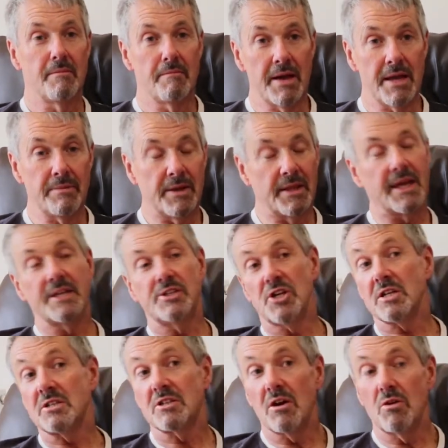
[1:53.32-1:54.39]
maybe they
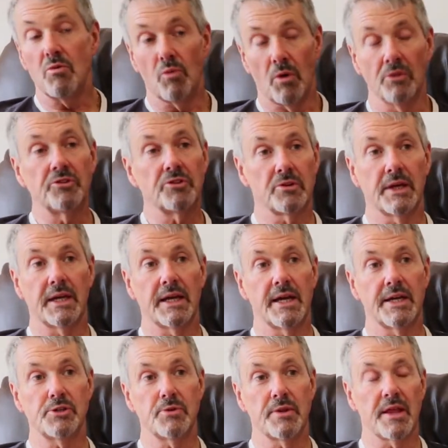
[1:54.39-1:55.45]
just don't want to
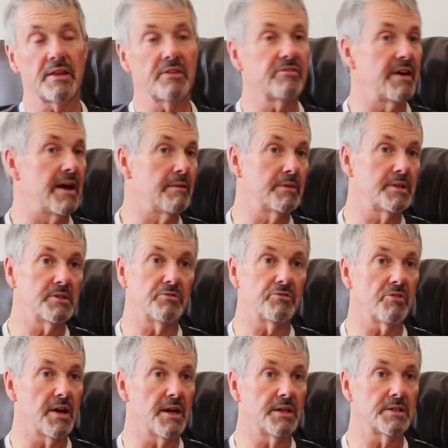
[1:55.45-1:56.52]
engage with other families and
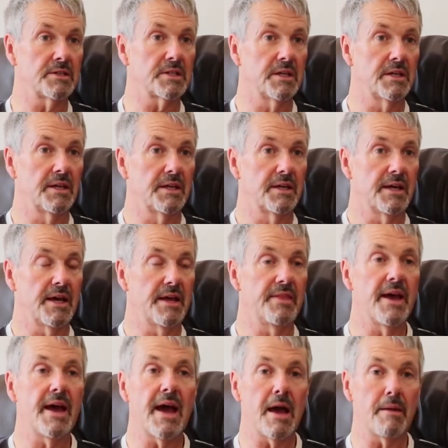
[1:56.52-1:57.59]
friends, and
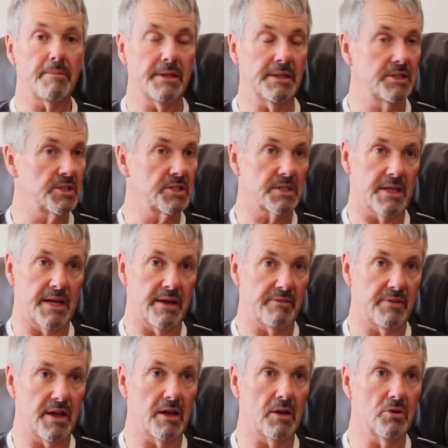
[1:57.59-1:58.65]
they're happy just to
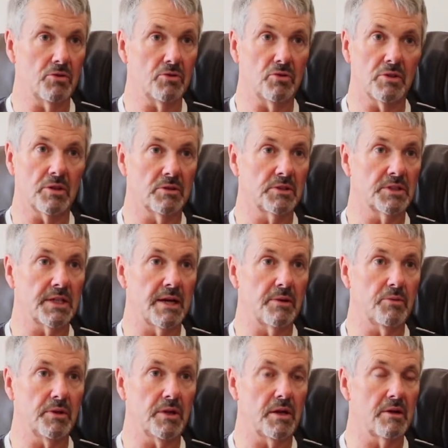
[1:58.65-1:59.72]
have that local contact
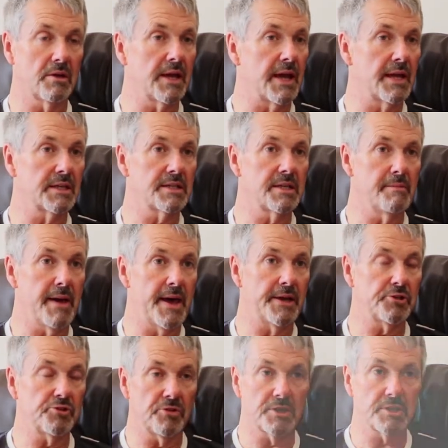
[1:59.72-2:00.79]
with the locality
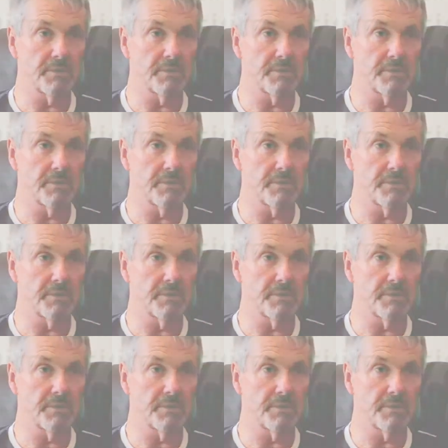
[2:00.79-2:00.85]
manager and the